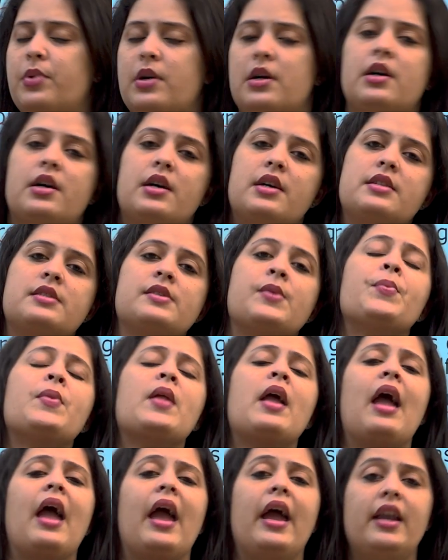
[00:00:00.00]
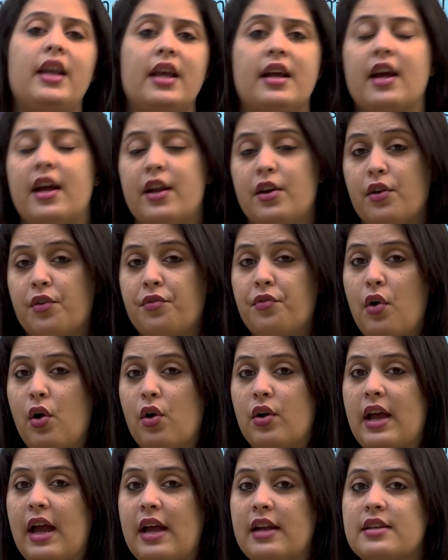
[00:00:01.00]
birds, any kind of
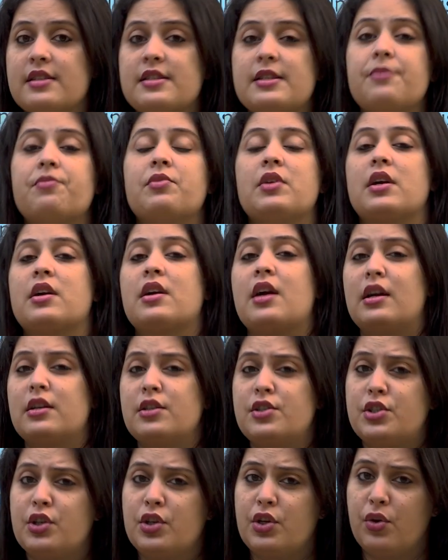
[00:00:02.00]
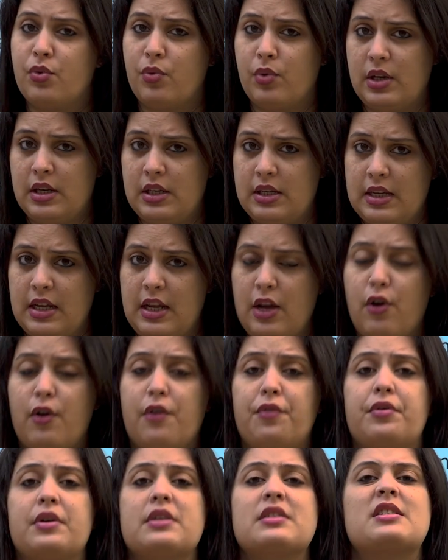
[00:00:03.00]
organism, the continuity
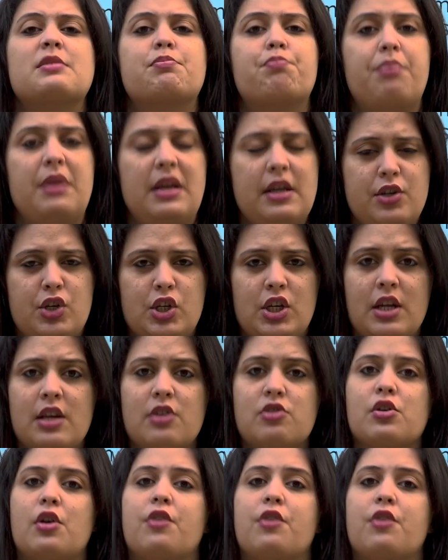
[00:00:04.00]
of a species,